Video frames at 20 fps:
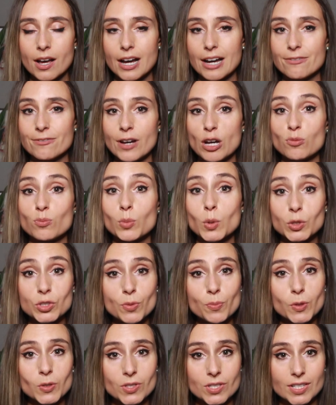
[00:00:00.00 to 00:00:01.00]
I found
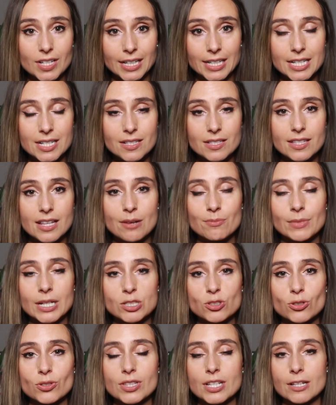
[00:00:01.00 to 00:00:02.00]
multiple studies that
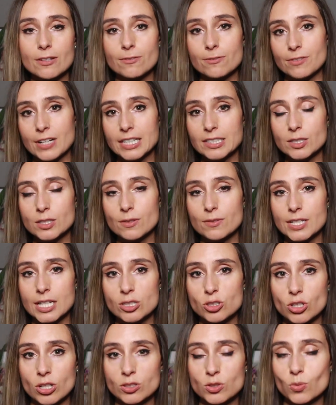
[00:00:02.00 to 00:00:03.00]
measured the effects of
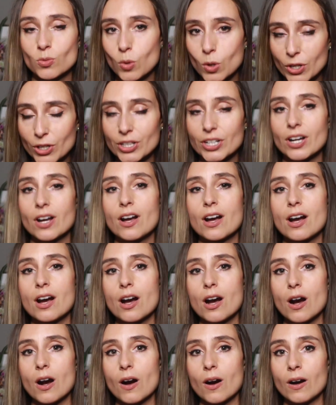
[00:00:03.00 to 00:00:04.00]
St. John's wort
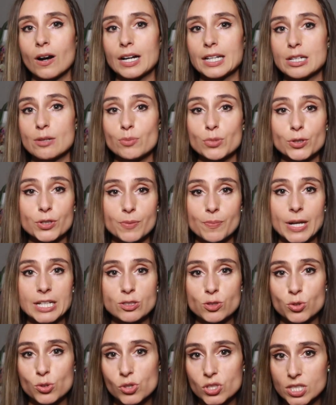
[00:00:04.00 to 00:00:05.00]
on
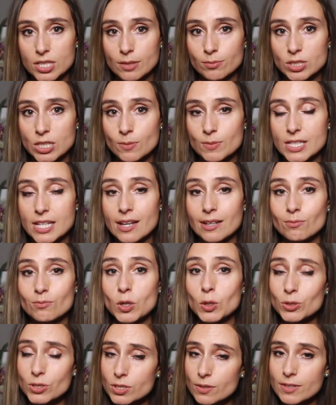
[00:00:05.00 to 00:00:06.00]
premenstrual symptoms, and
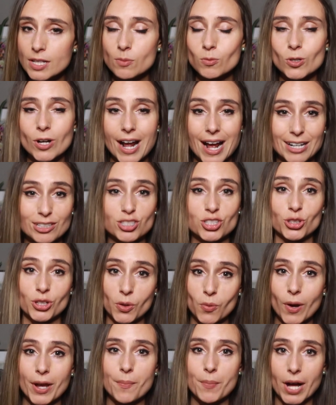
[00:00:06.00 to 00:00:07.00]
most of them were
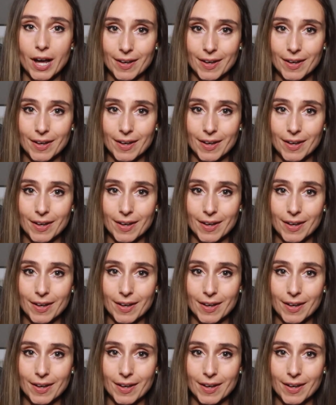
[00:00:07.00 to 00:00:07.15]
actually quite